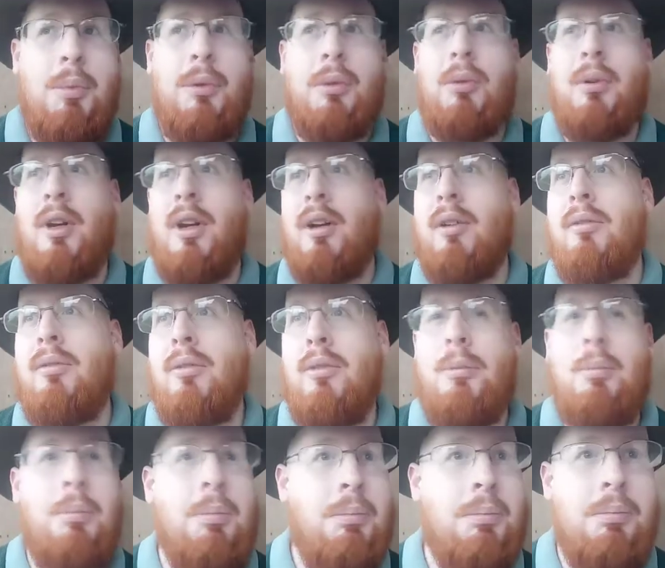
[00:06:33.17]
It would have
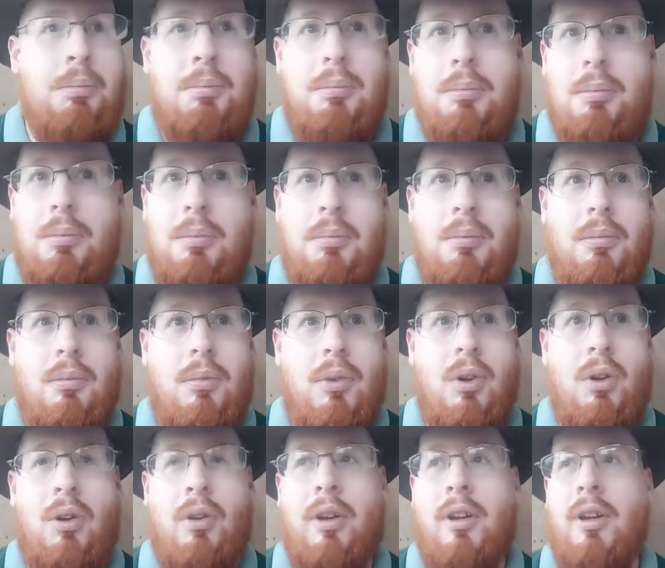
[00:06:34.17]

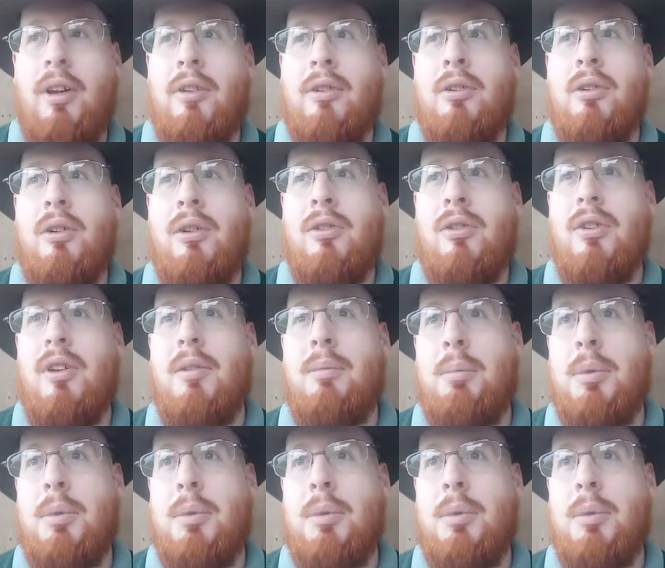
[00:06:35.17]
all that other good stuff,